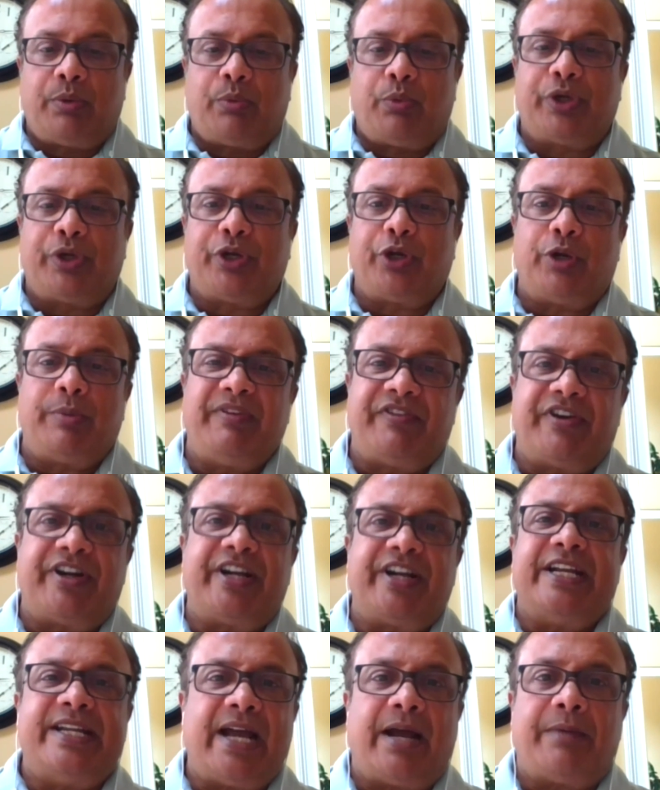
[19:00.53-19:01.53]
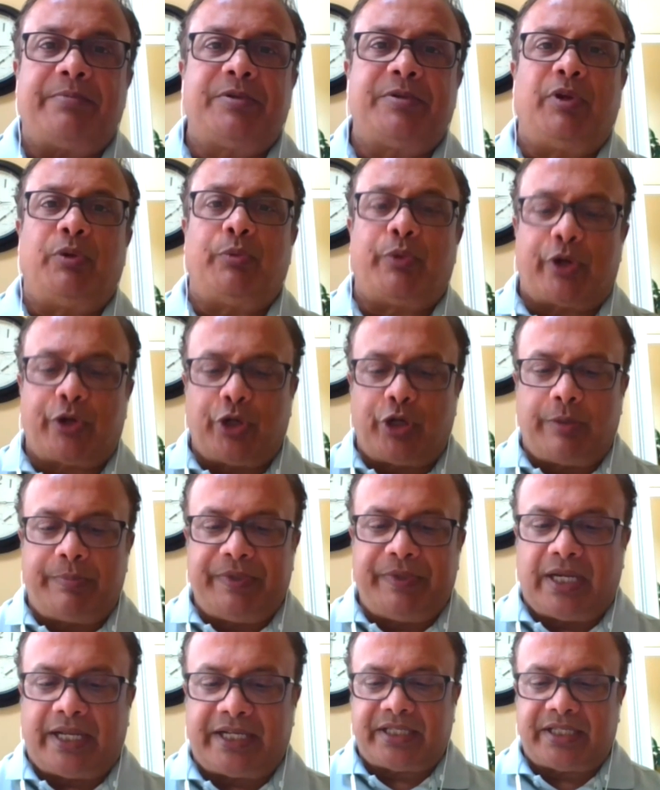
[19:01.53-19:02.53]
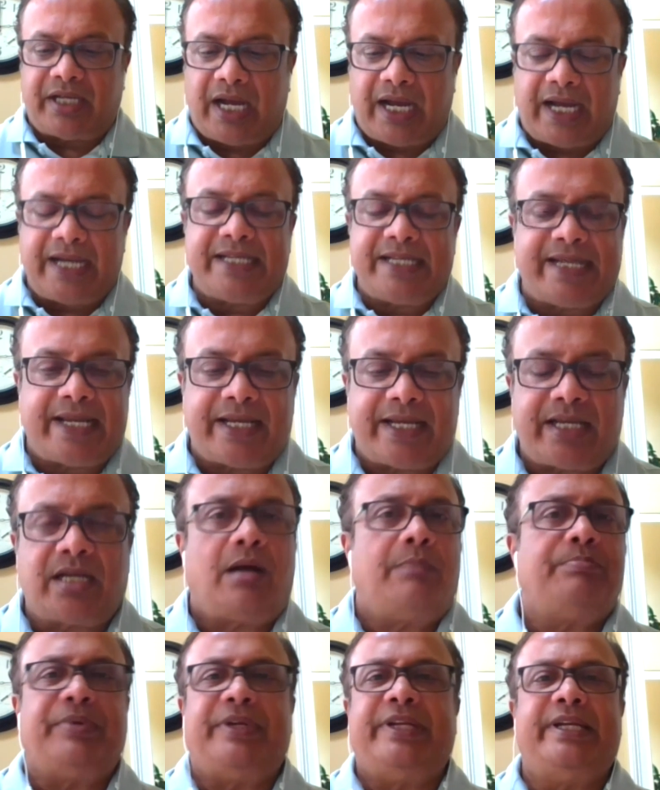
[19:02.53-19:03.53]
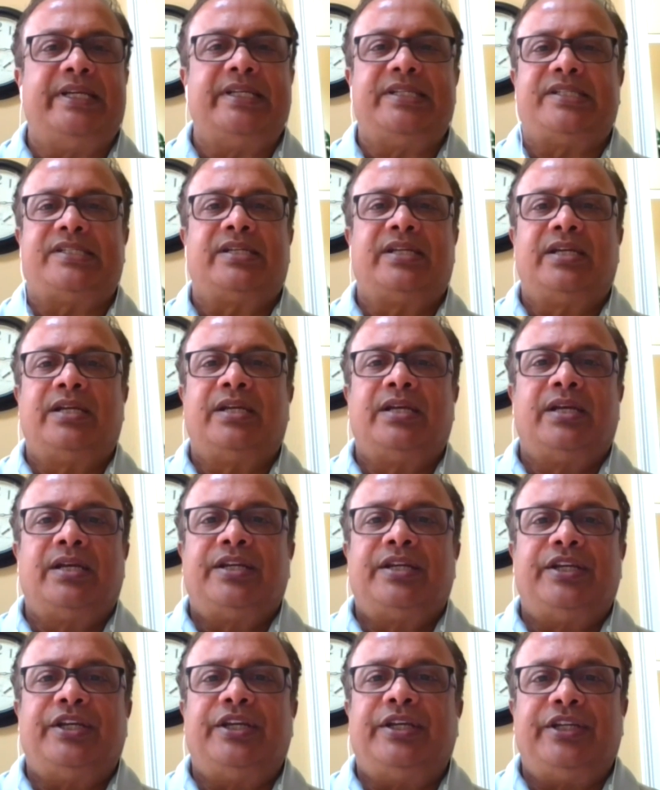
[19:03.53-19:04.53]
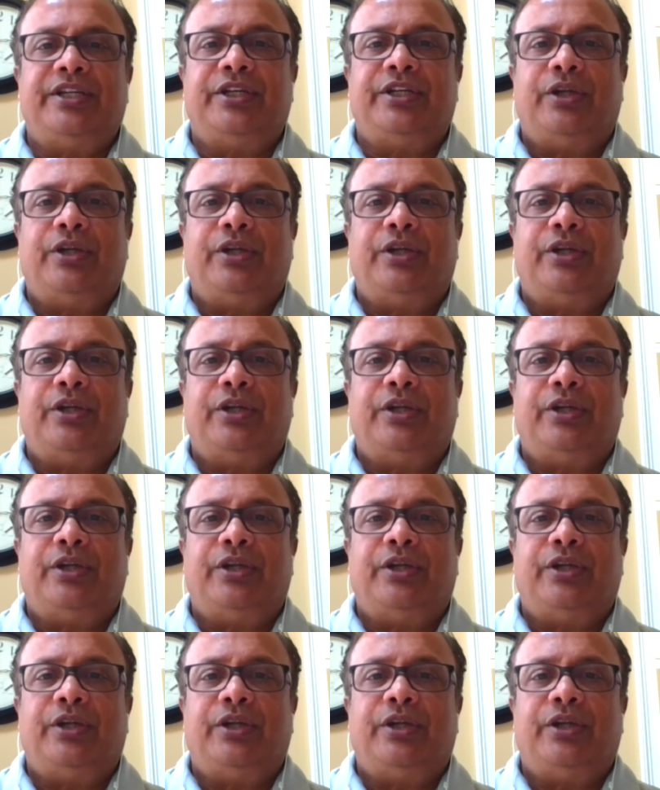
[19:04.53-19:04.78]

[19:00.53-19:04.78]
We're going to be very adaptable. We're going to be the high tech companies. We